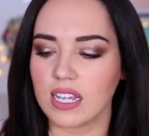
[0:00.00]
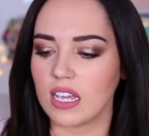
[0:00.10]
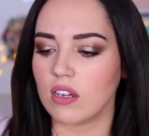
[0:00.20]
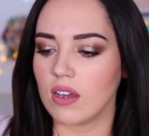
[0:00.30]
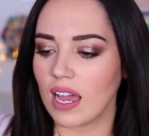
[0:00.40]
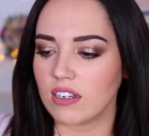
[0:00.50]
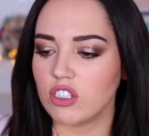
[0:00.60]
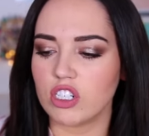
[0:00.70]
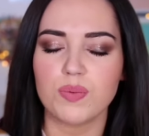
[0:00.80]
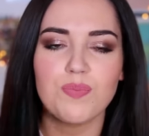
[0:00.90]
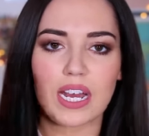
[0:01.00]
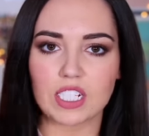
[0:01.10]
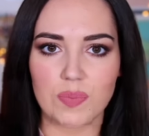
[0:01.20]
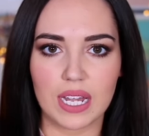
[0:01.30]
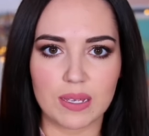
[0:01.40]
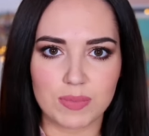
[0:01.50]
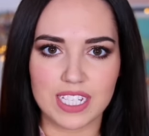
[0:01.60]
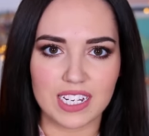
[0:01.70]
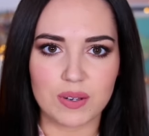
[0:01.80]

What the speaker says: Like, I could just match my lipstick